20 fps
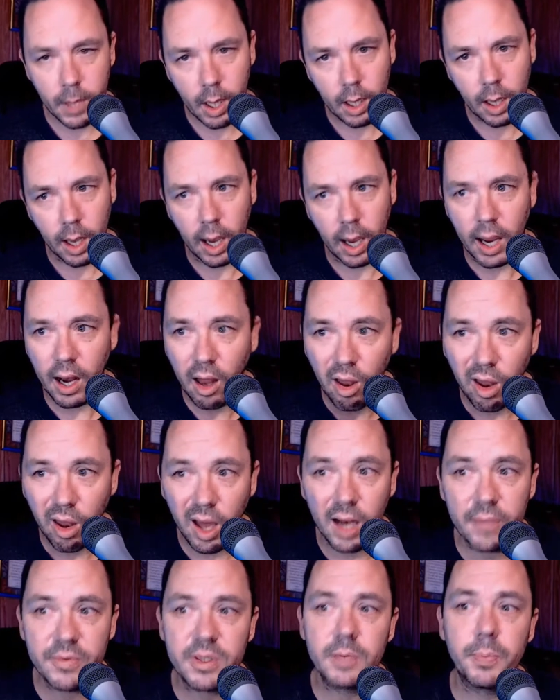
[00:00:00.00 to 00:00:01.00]
And a lot of
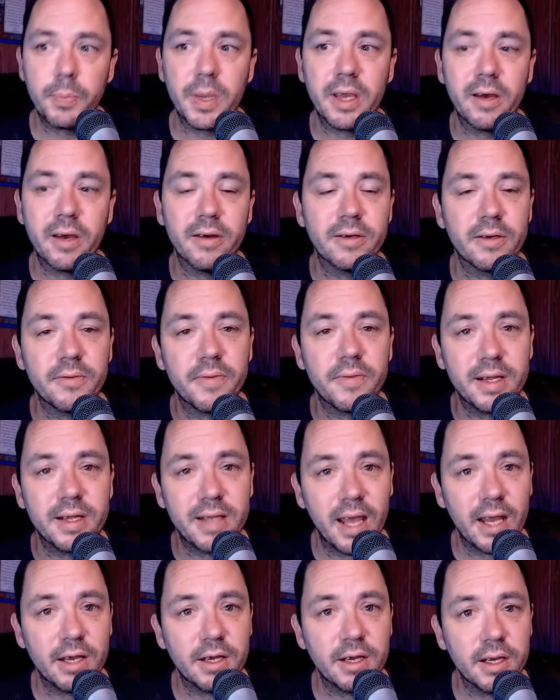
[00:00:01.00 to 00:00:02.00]
it's because of
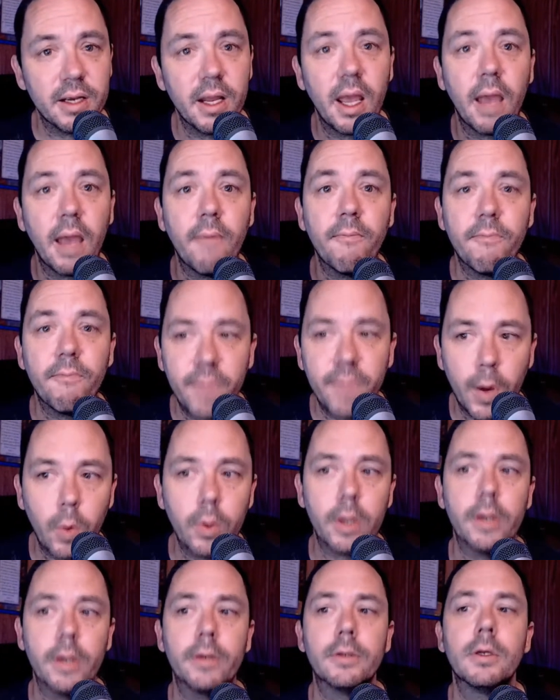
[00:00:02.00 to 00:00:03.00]
attention and
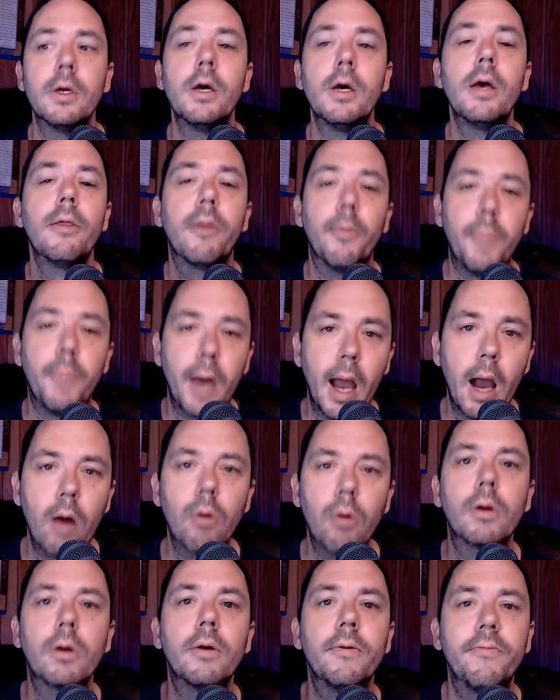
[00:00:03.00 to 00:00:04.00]
focus. The
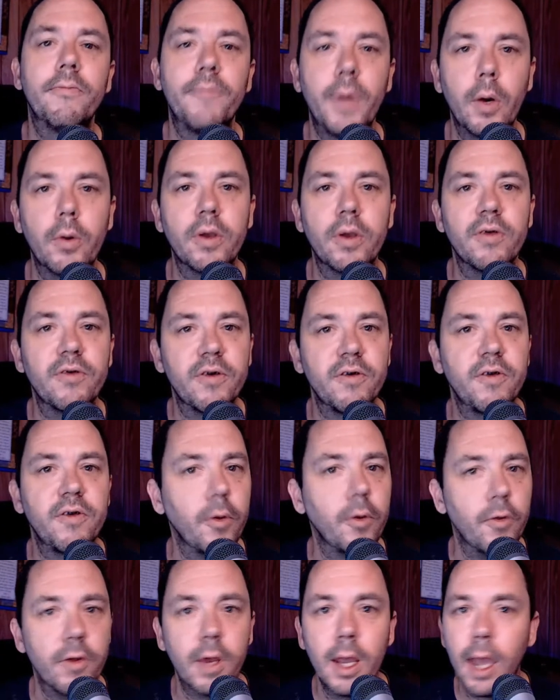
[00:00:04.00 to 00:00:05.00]
power of focus is
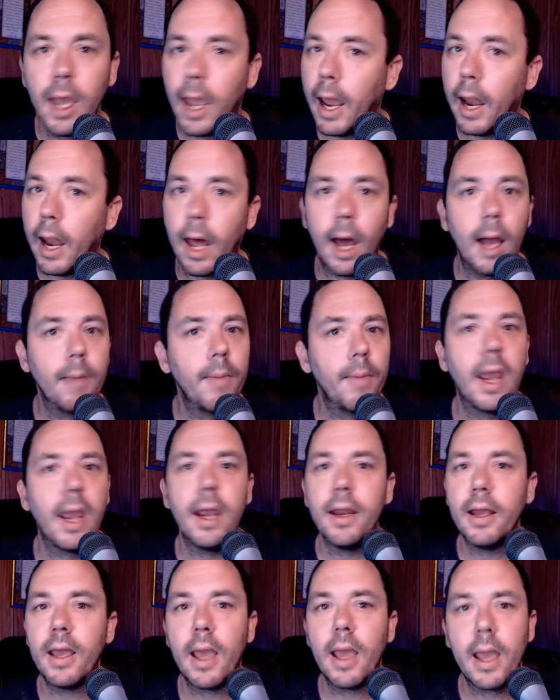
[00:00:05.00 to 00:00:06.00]
huge. And I'm
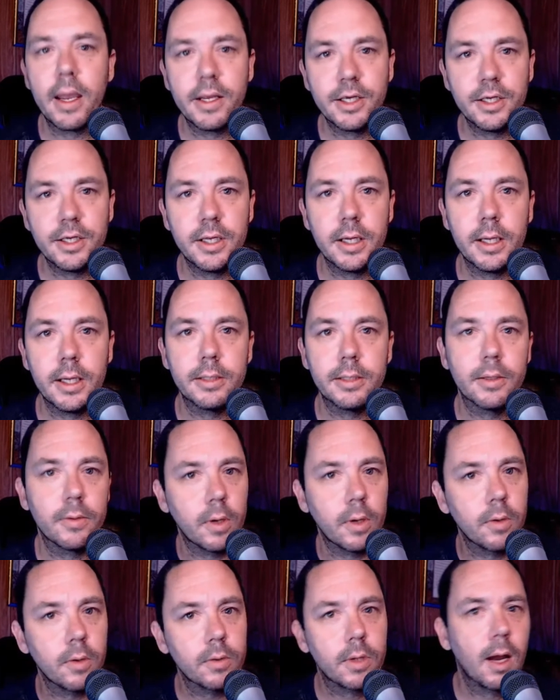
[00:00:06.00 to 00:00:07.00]
ADHD, so
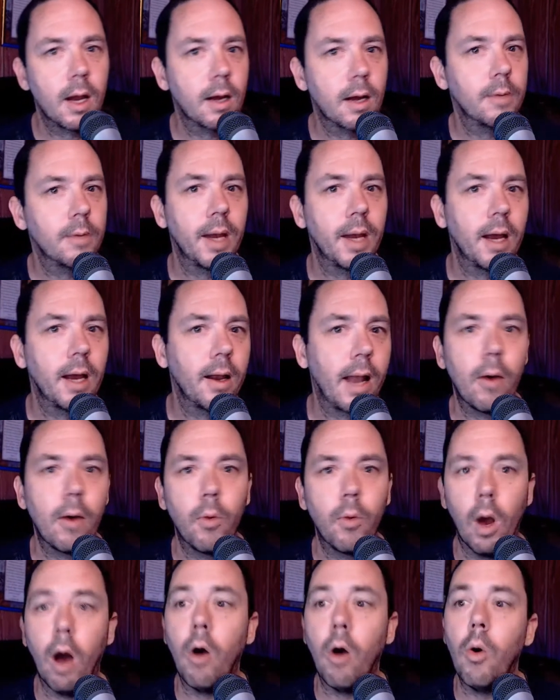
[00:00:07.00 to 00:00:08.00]
don't talk about how,
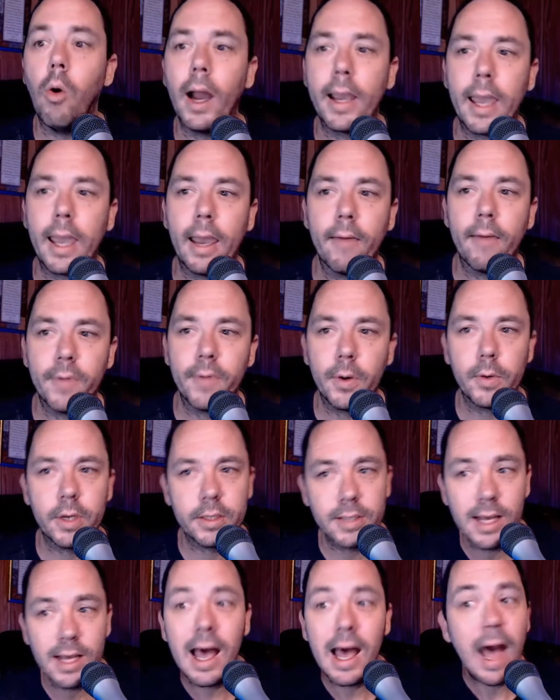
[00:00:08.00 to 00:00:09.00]
I can't focus.
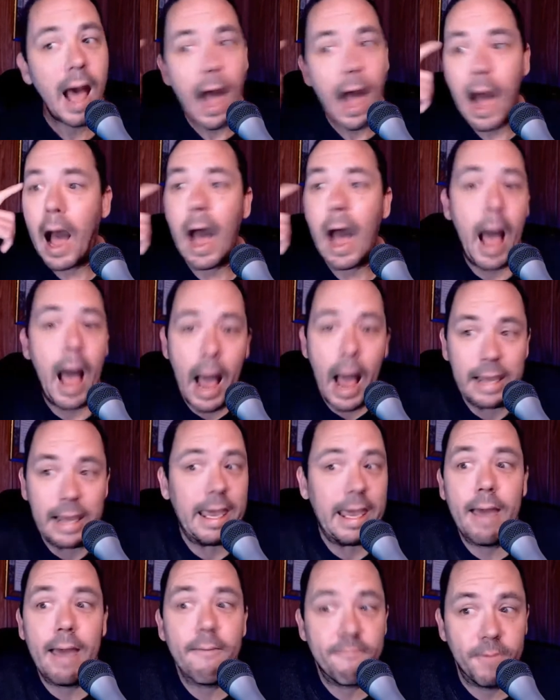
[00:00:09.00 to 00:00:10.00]
I
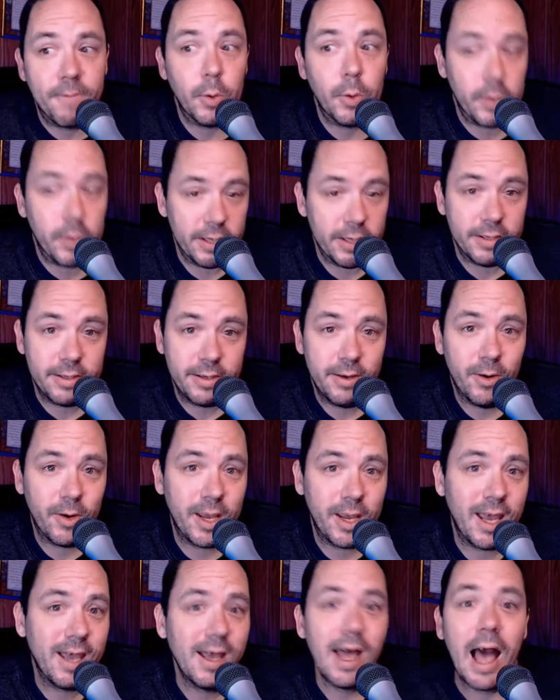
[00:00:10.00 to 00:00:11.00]
can't focus.
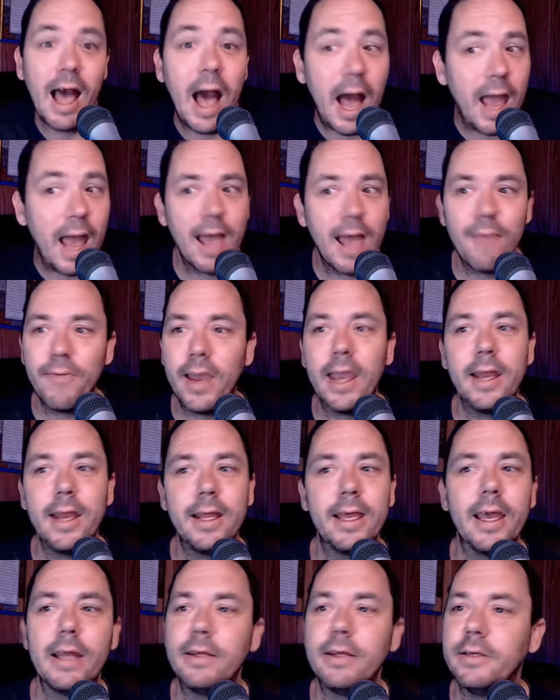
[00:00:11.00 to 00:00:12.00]
Okay. I have
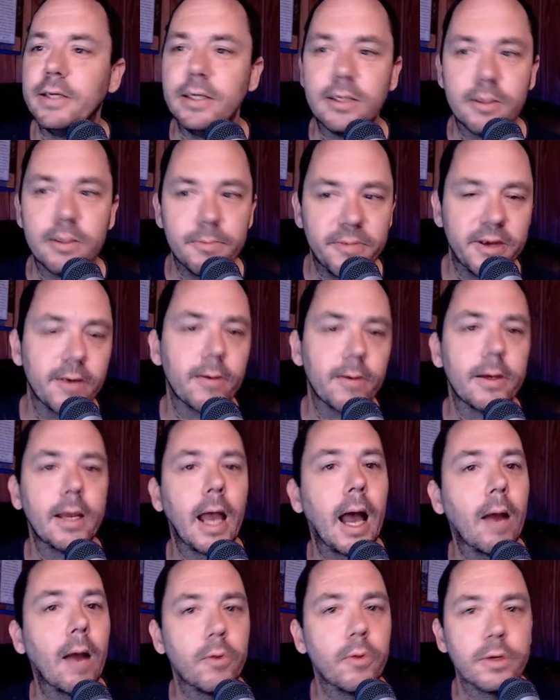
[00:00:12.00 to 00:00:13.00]
ADHD severely.
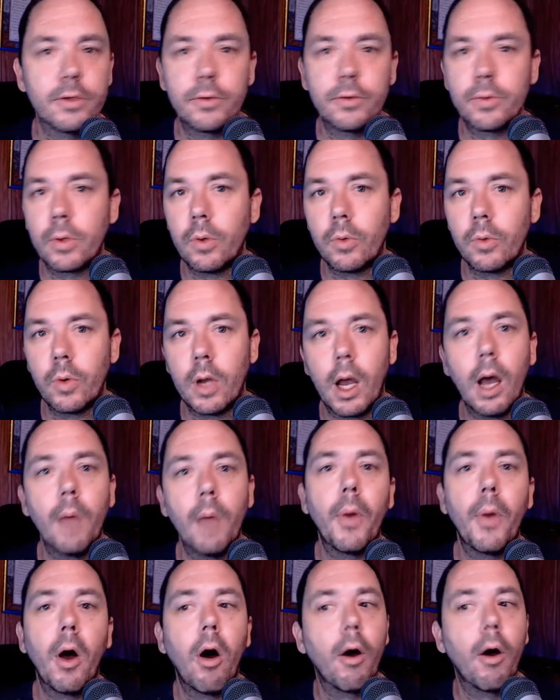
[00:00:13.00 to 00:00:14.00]
I was grown up
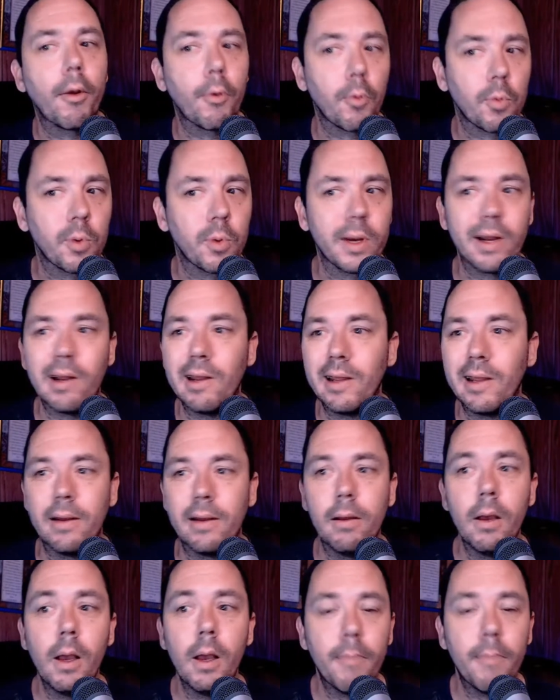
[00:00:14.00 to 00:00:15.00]
on Ritalin
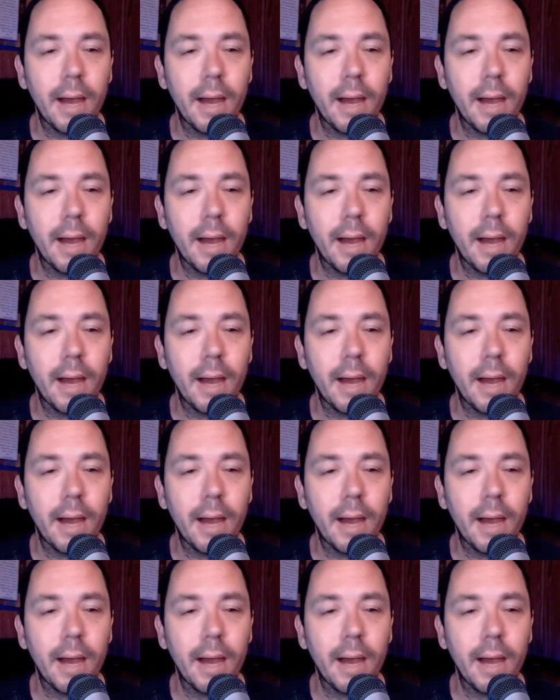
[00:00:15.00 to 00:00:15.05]
my